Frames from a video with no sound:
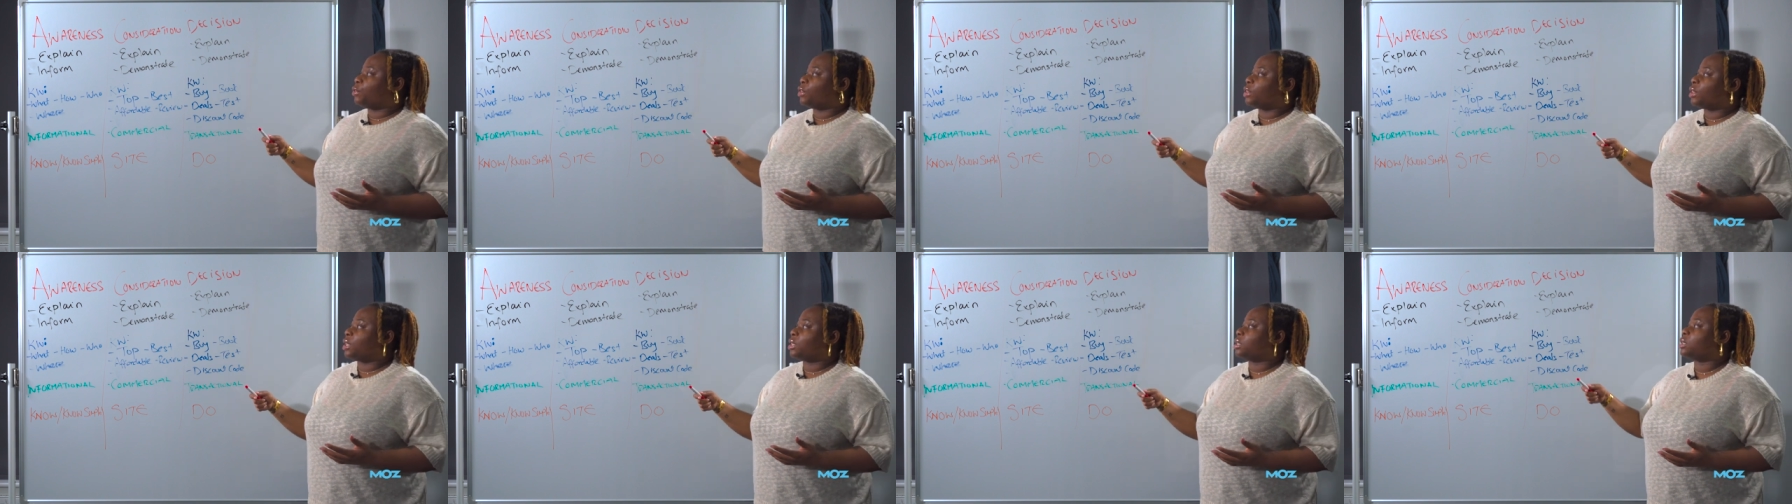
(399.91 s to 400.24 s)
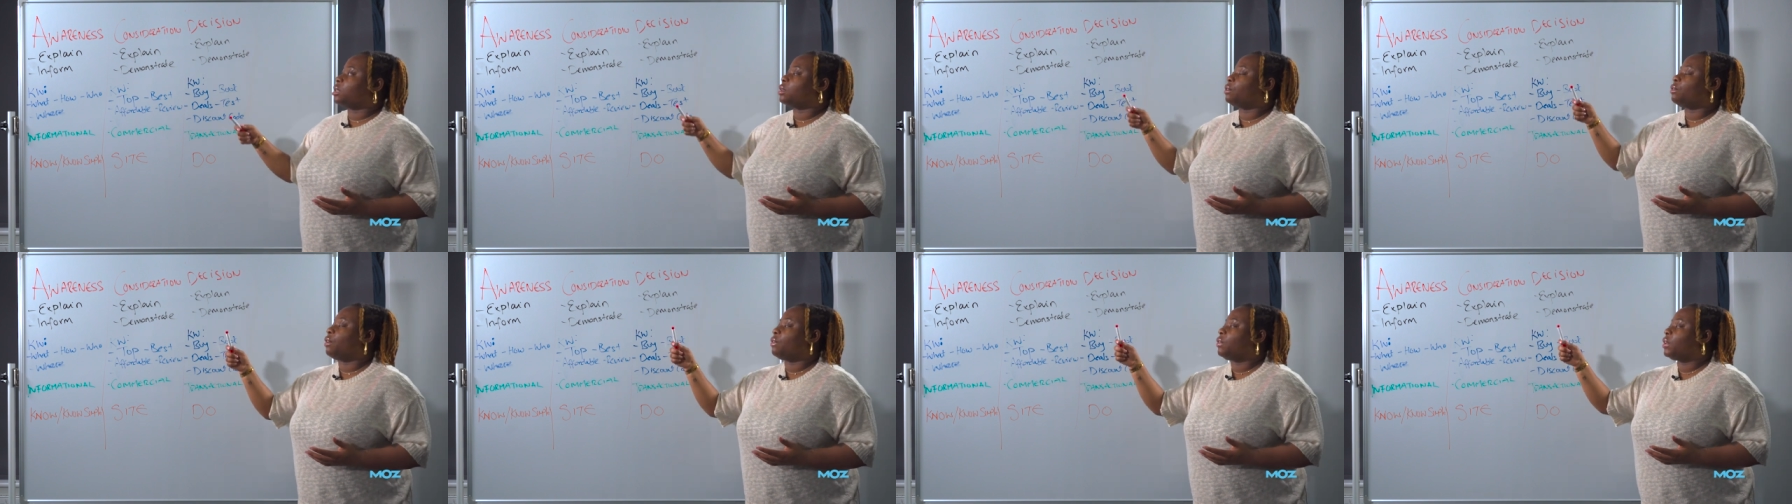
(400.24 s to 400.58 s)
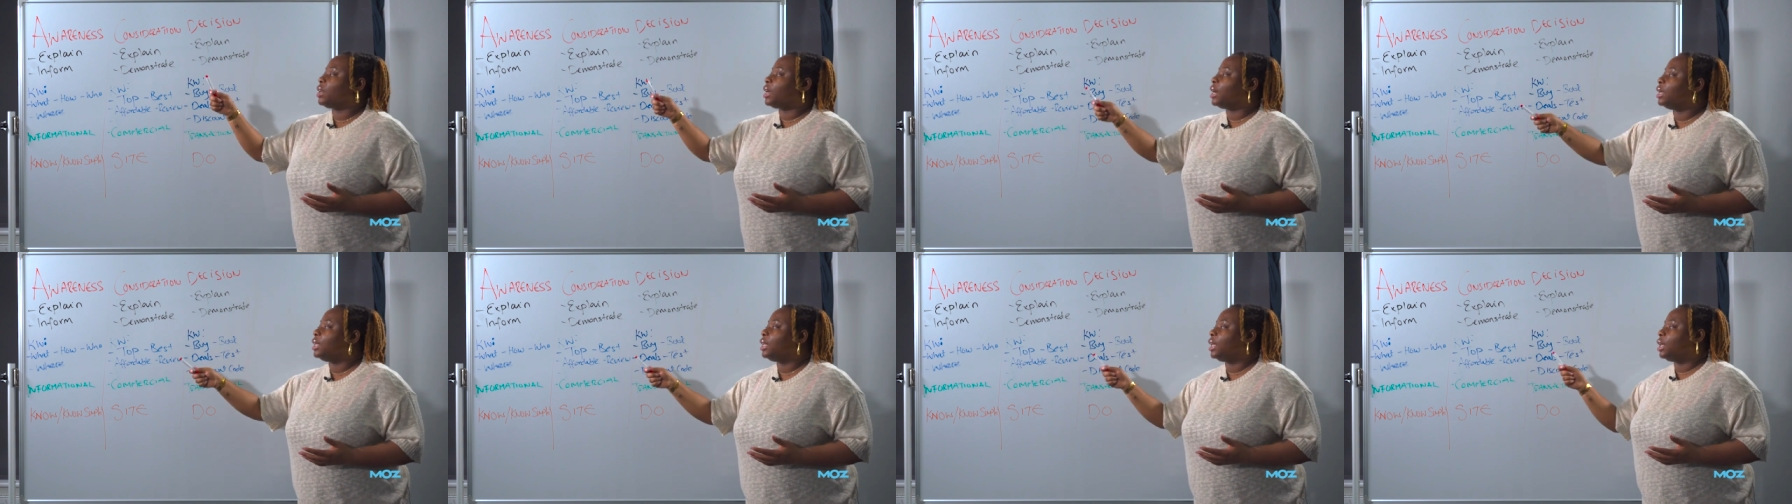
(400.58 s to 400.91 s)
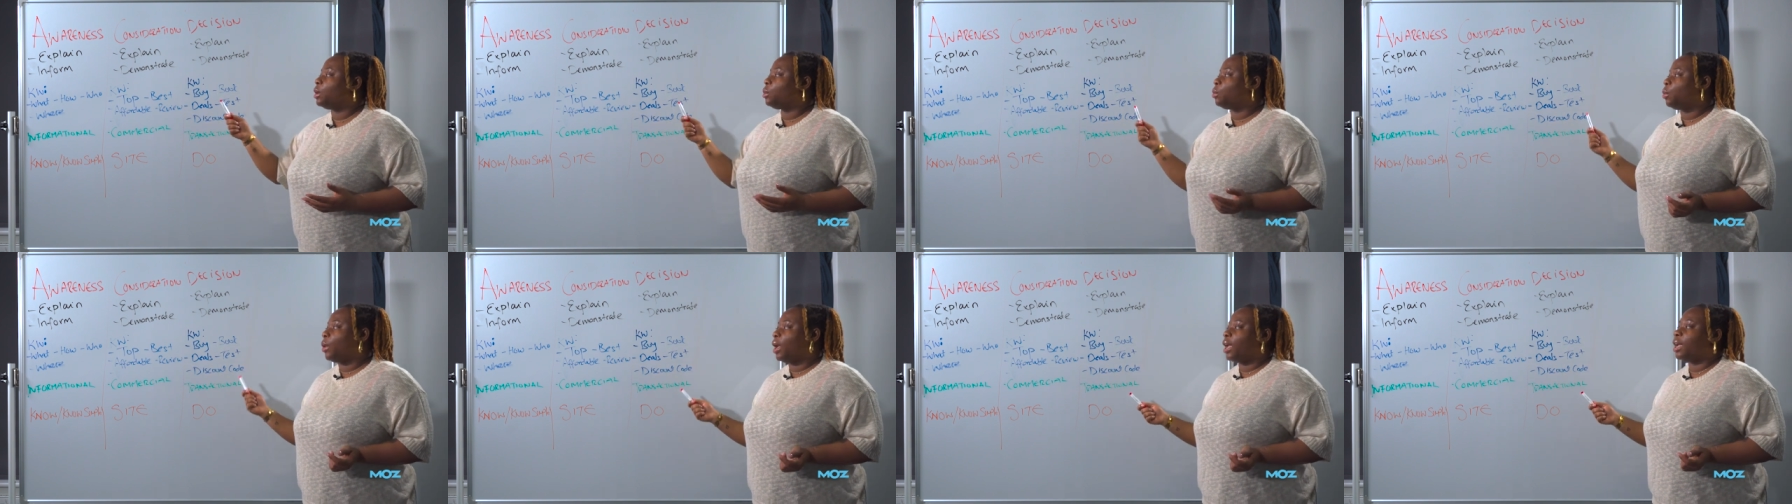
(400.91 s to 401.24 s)
this is a very
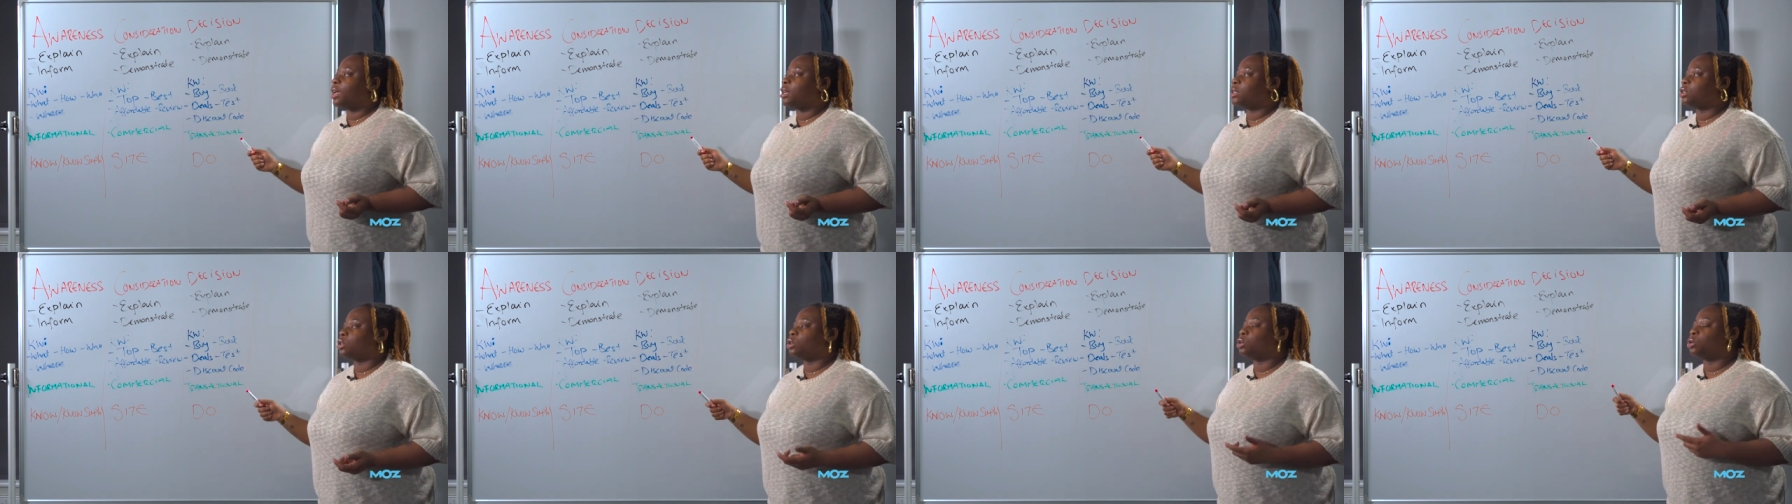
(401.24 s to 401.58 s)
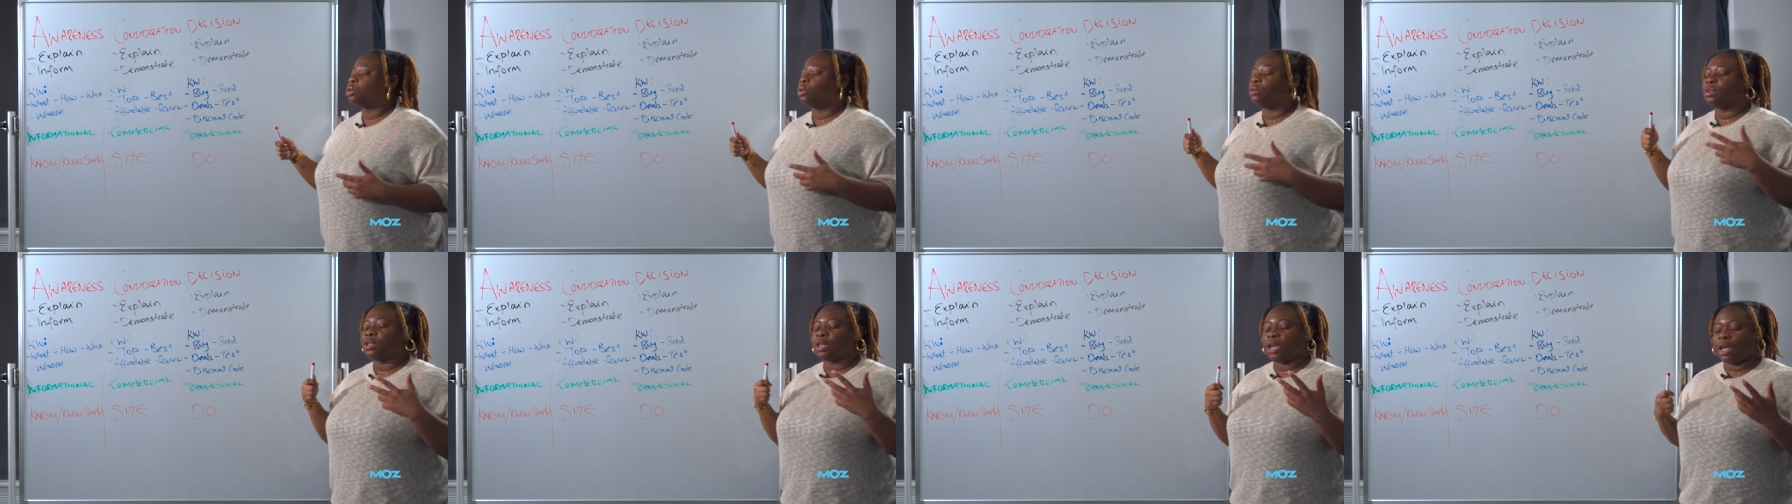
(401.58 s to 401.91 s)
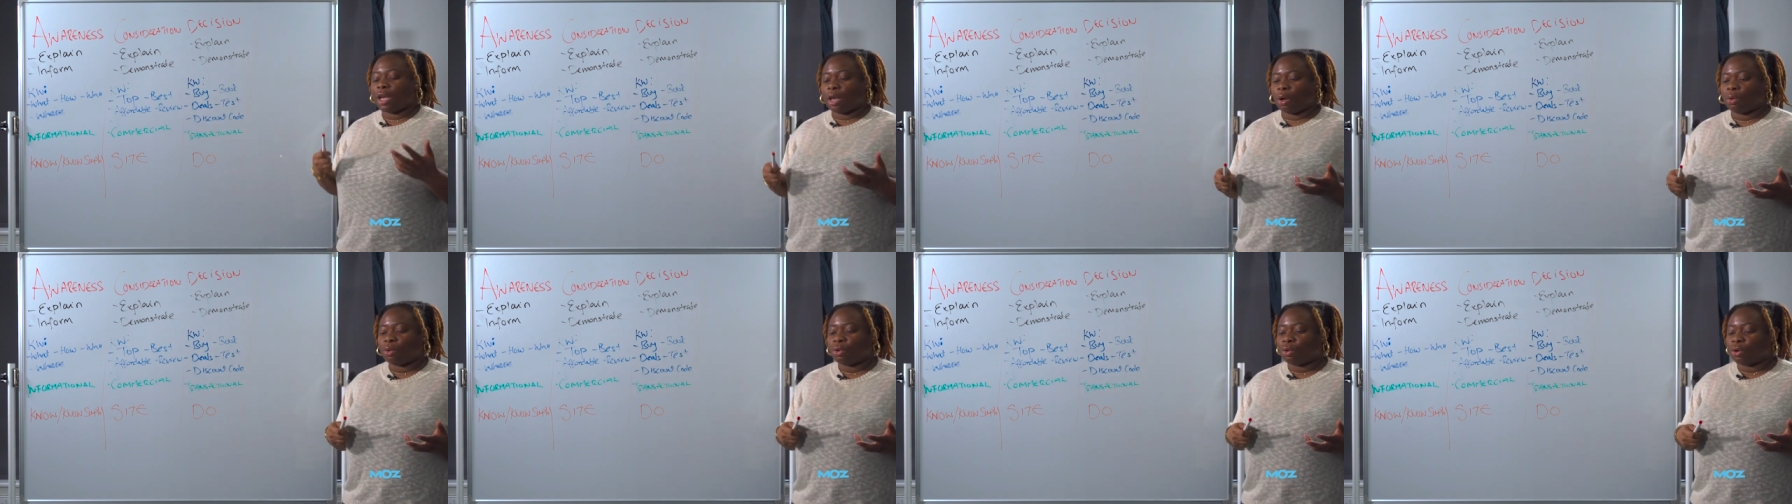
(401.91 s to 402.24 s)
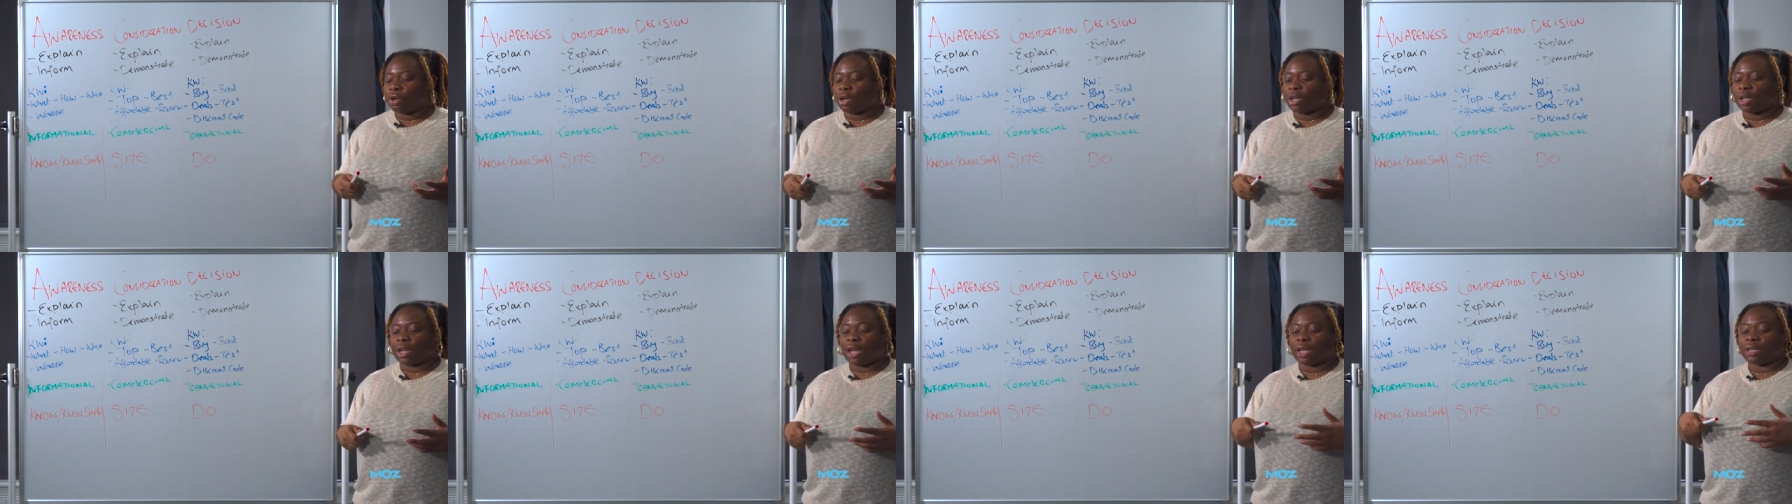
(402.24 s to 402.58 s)
clear way to sort of tell your
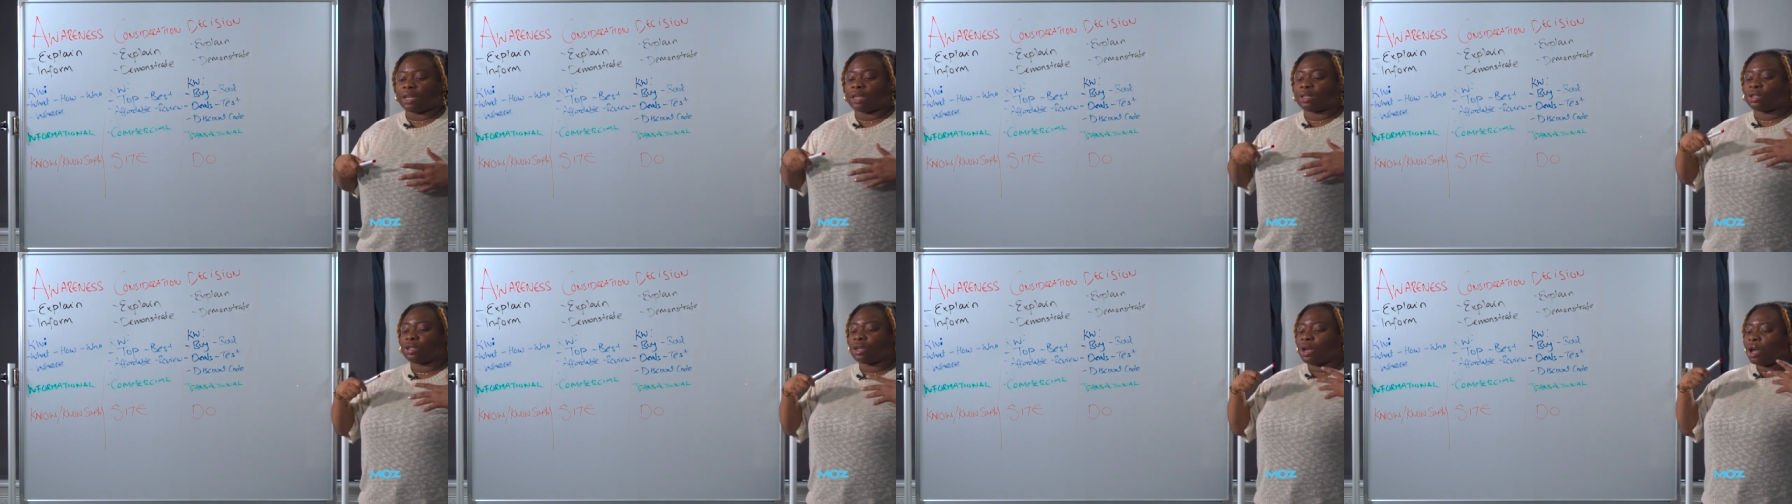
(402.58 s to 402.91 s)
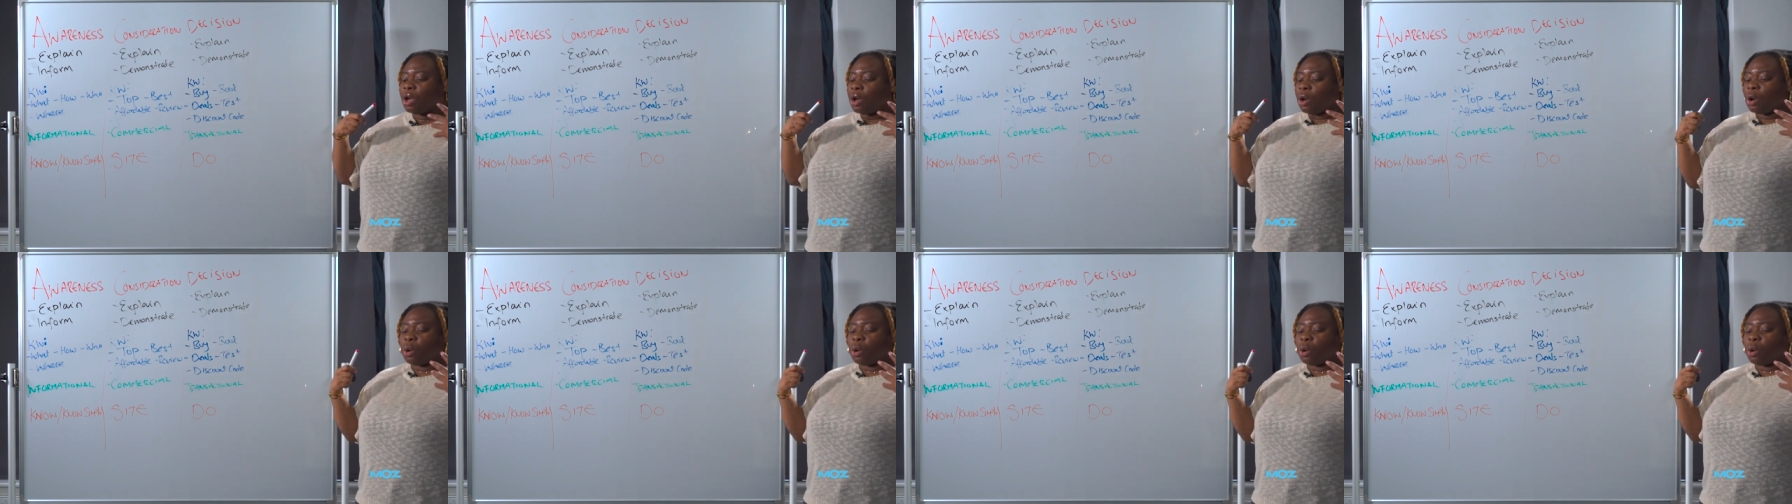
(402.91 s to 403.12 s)
clients